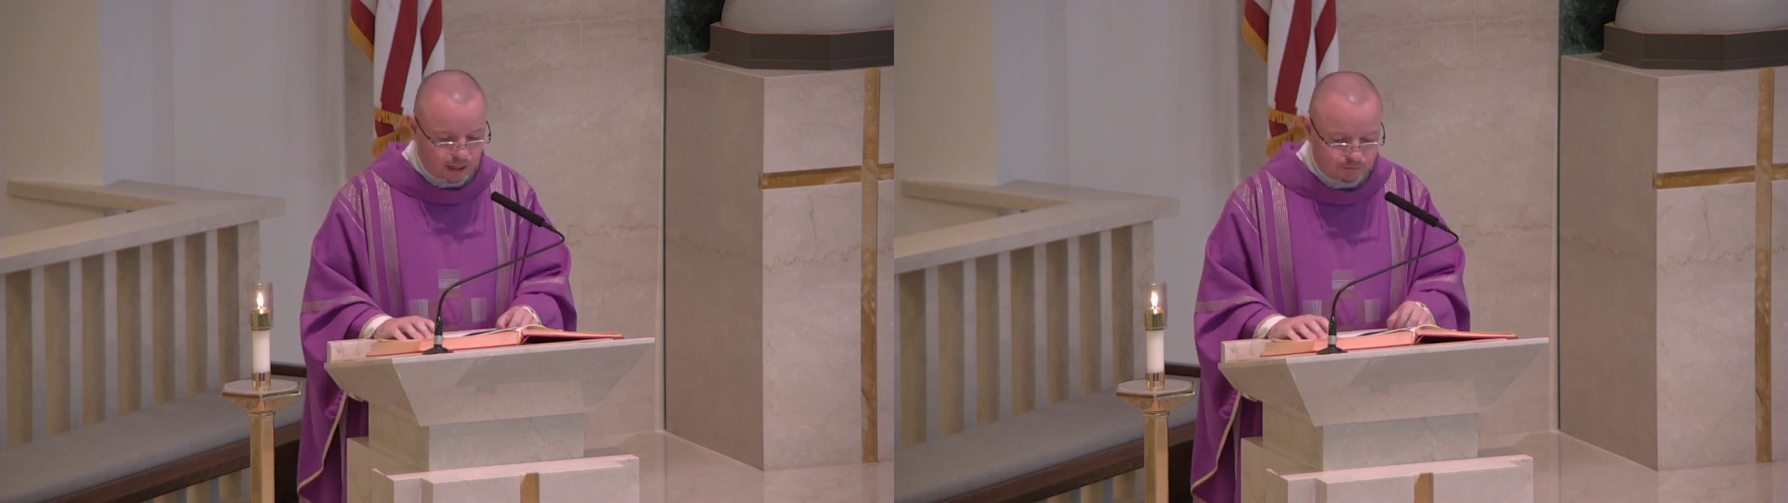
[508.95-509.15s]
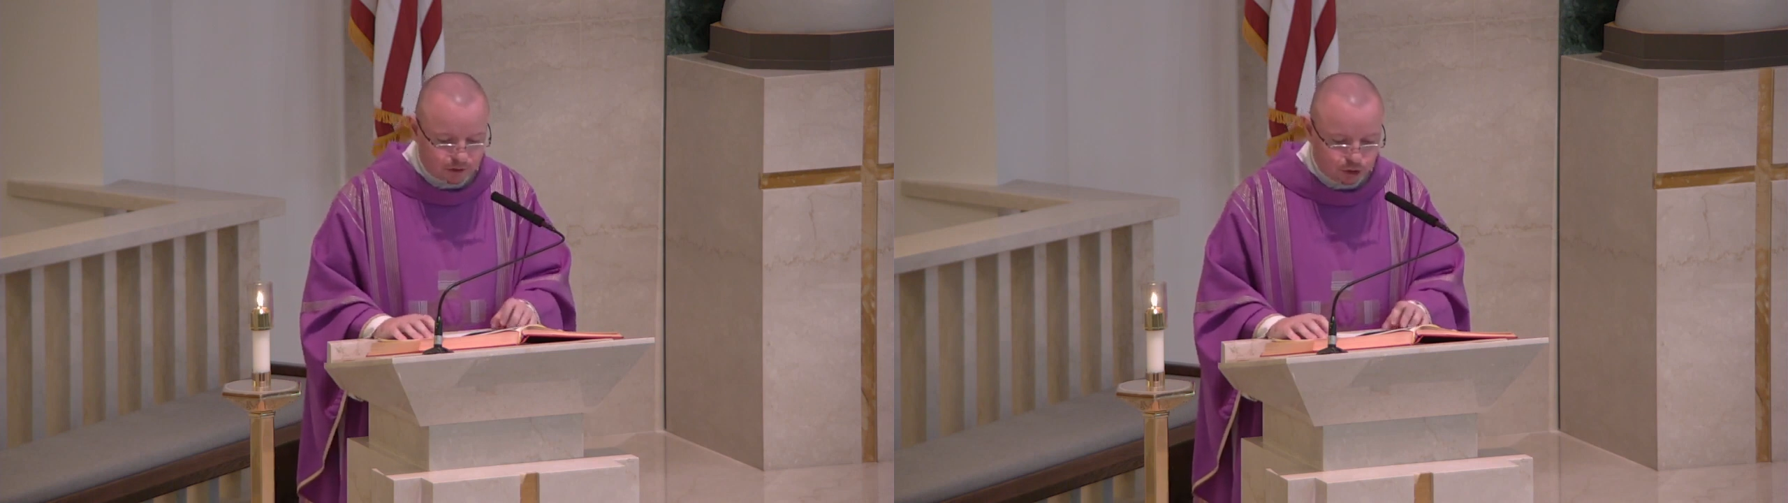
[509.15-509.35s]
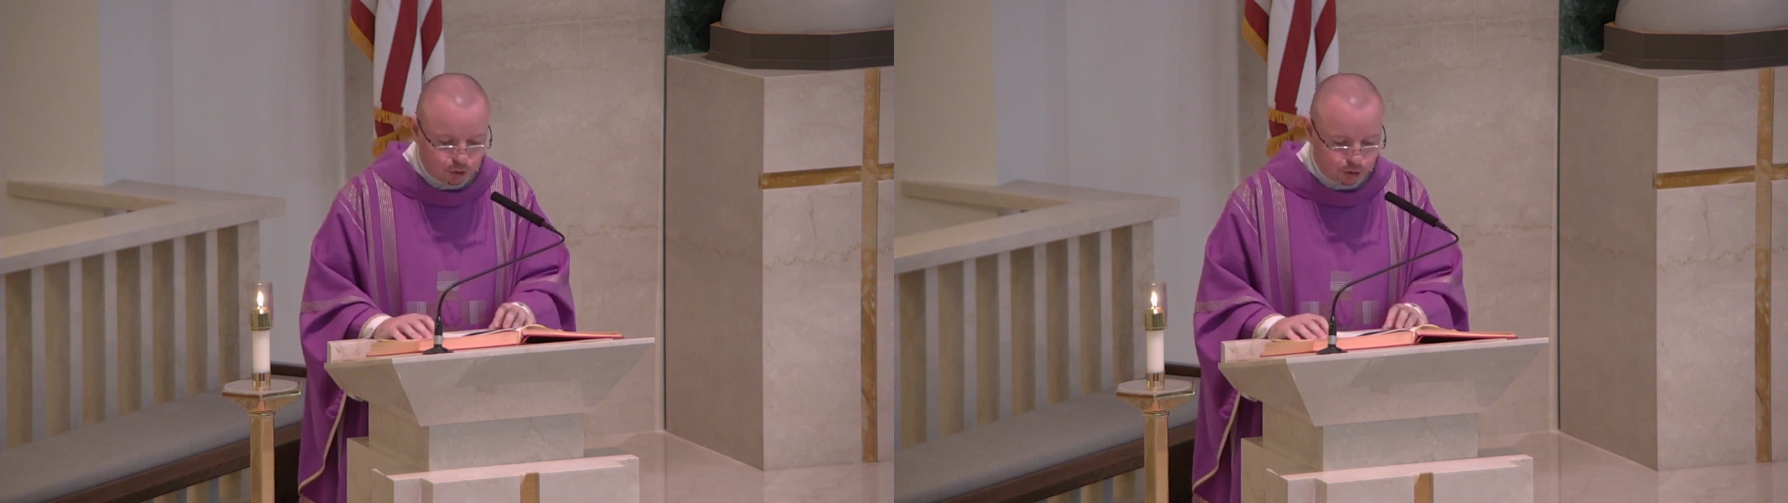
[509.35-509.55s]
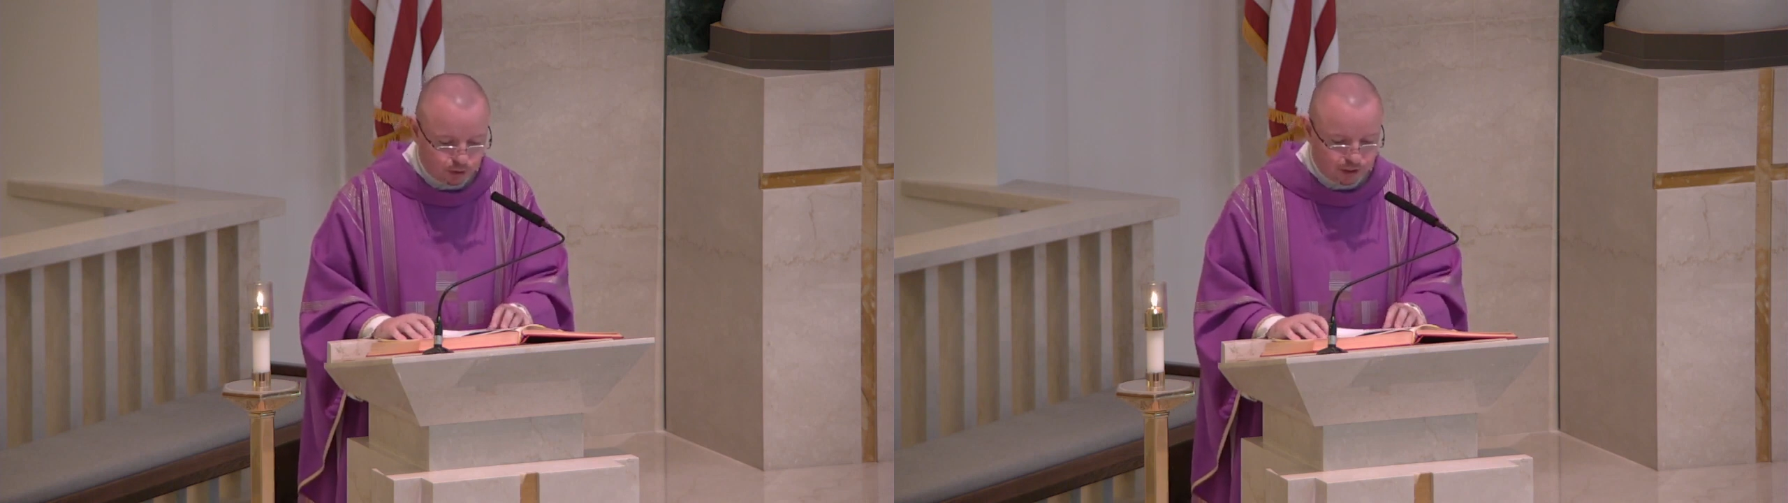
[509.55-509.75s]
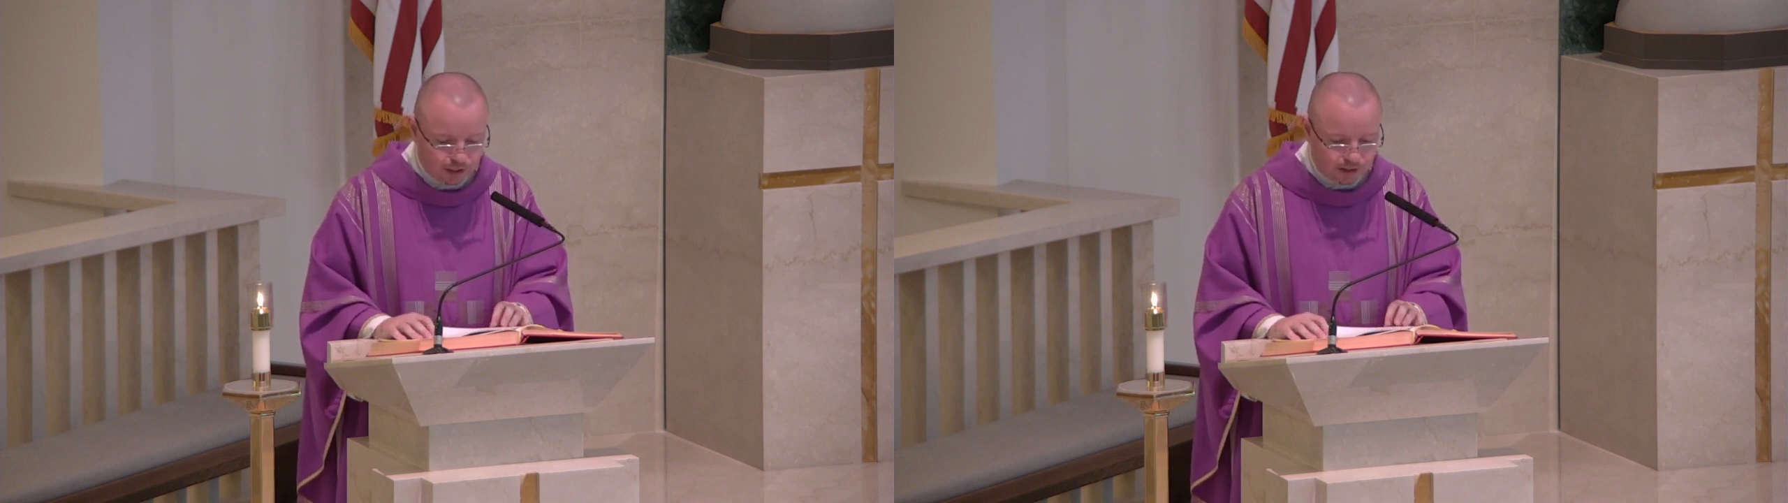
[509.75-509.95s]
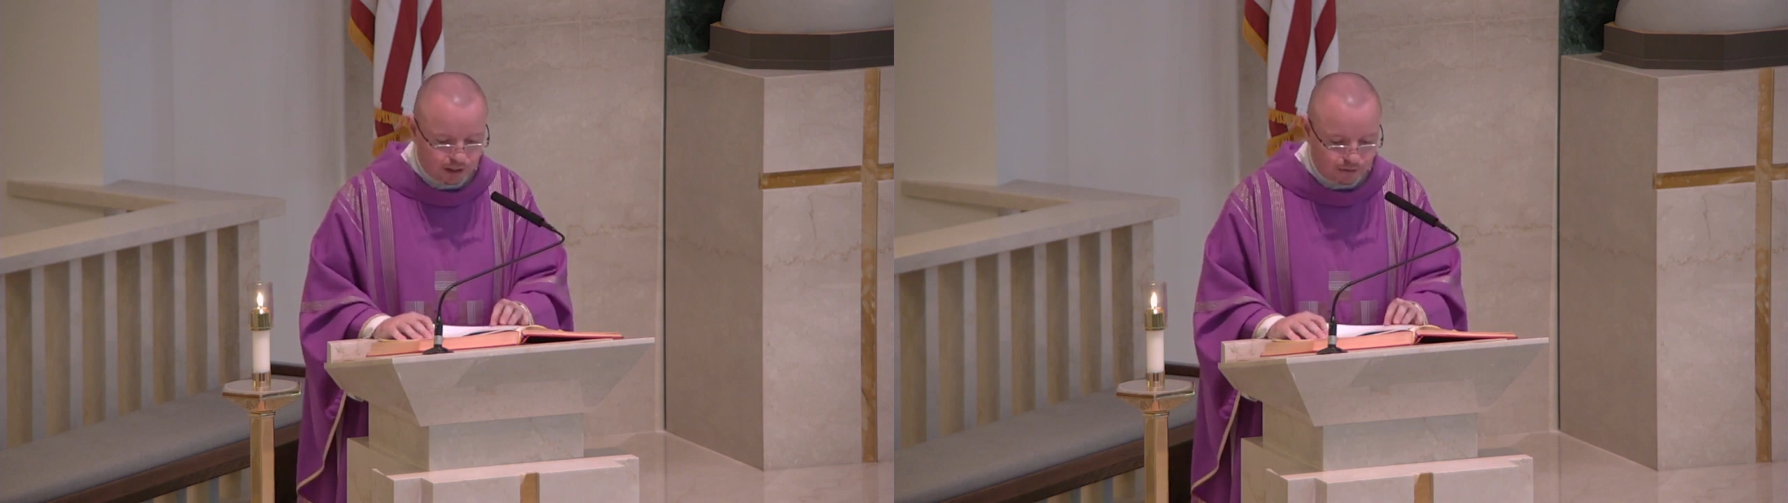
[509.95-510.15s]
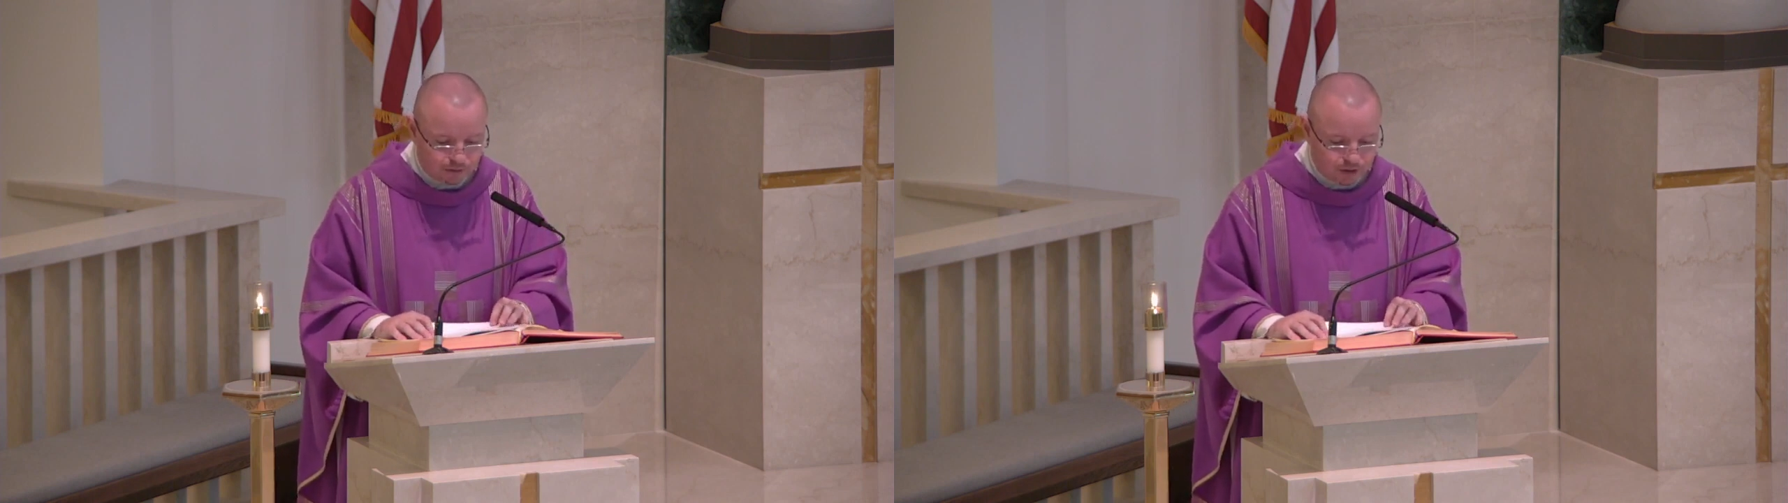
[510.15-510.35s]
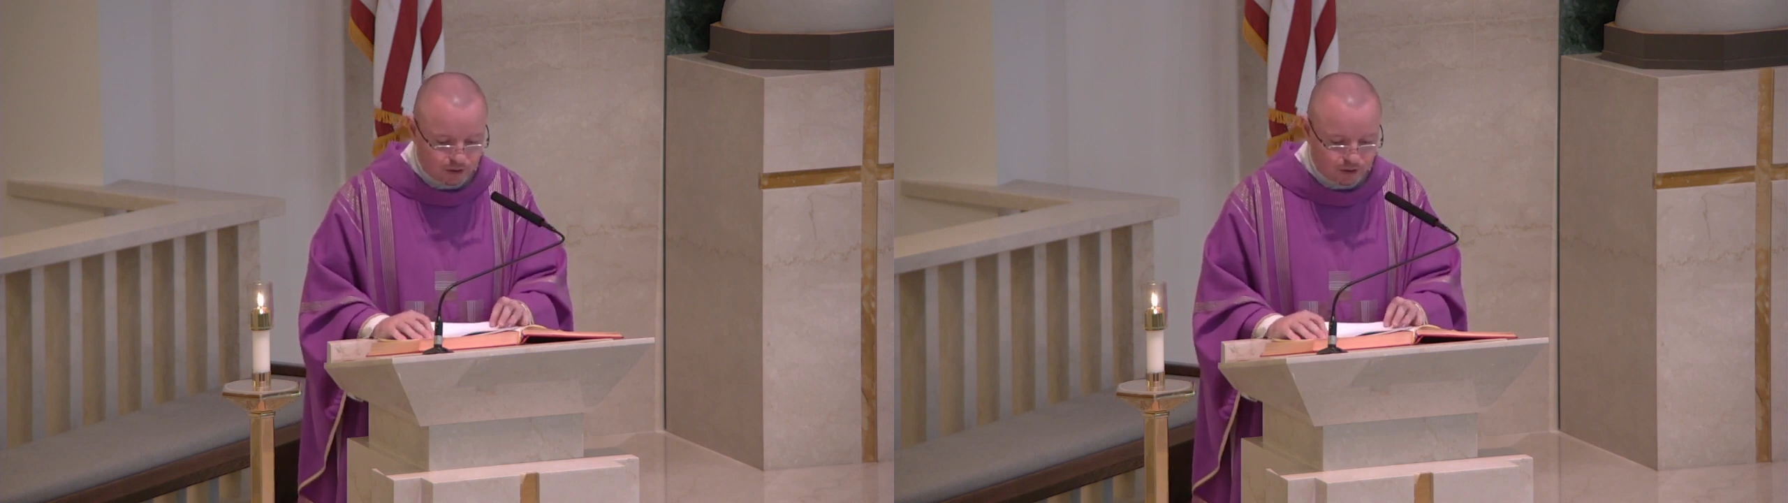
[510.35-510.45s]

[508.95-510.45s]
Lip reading: every joy and every